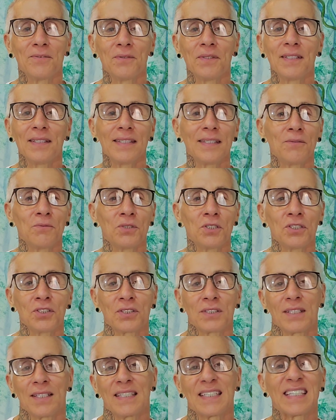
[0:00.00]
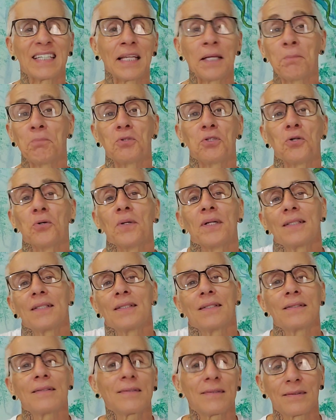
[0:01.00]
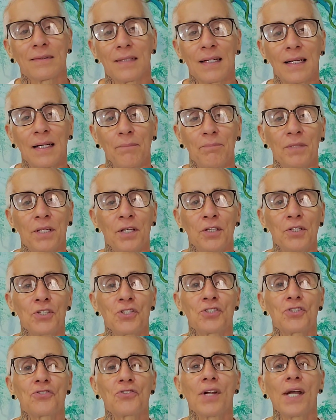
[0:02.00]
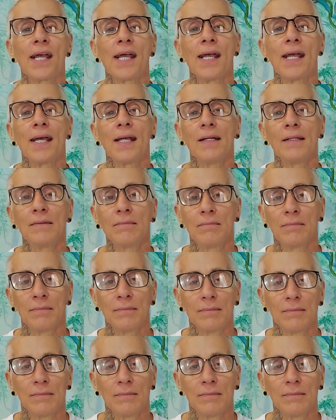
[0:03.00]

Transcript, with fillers: Really? We're just going to keep doing this? Another strain.